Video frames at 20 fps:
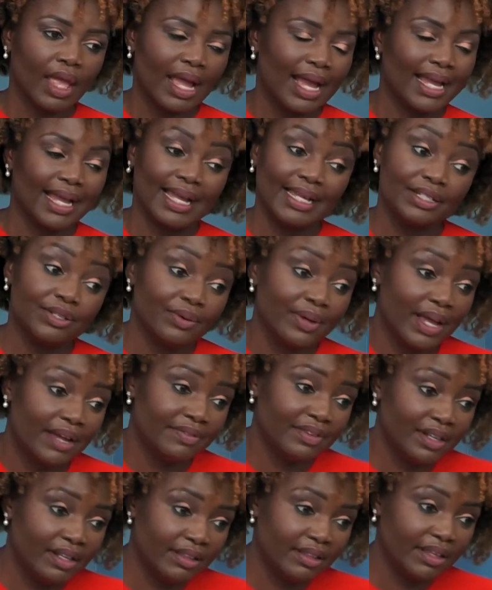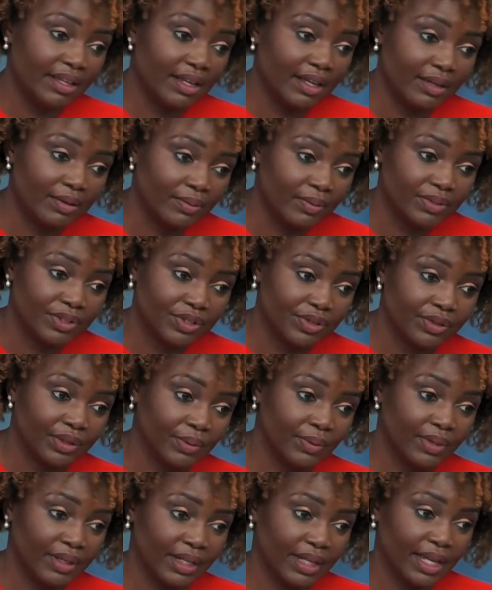I don't have anything. I don't certainly
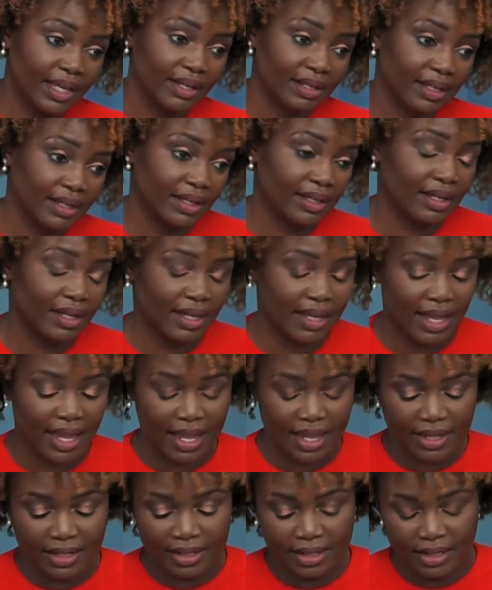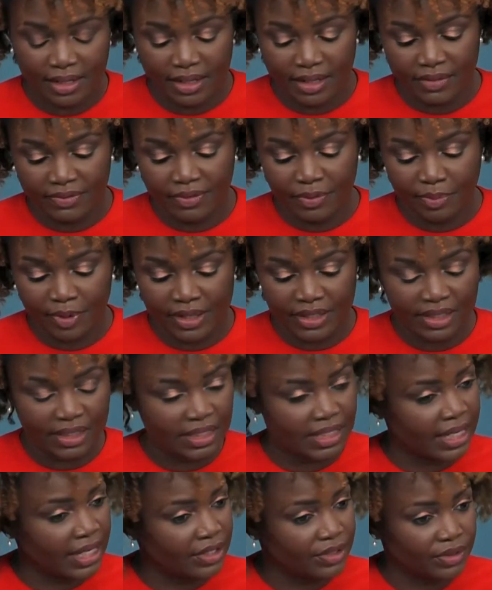want to get ahead of the president's
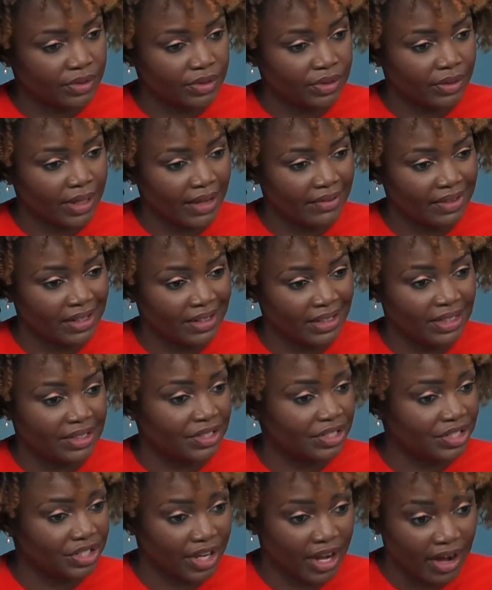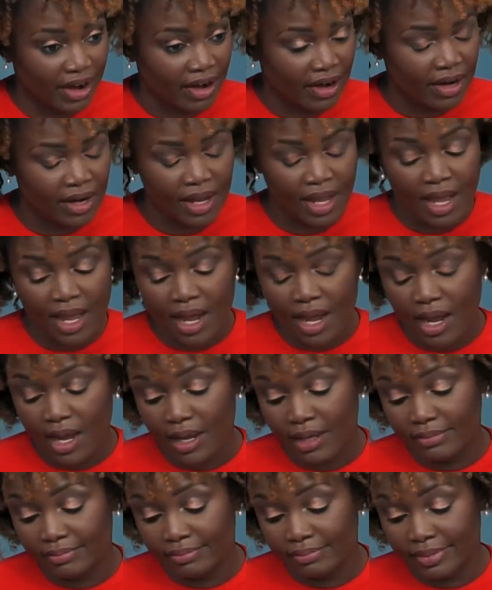schedule. Don't have anything to share.
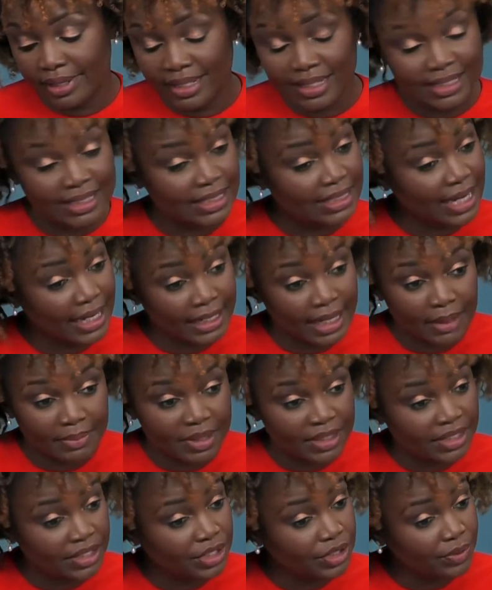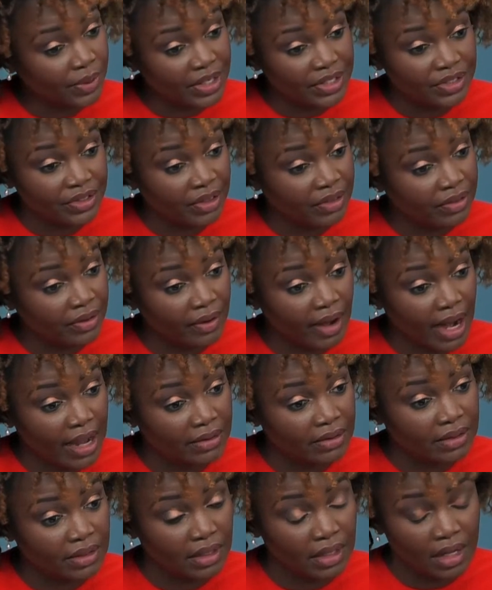It is a dynamic situation on the
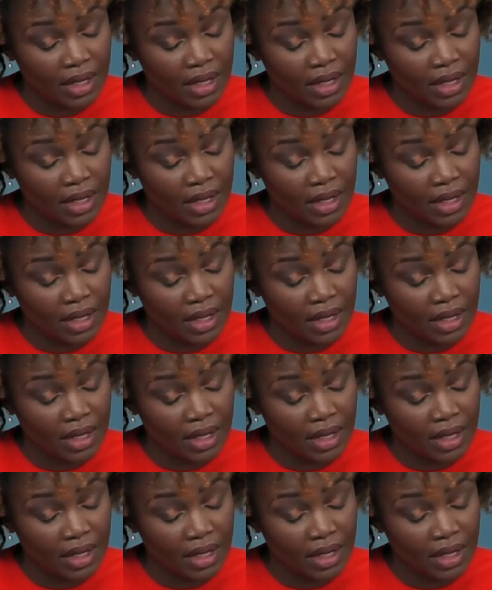ground.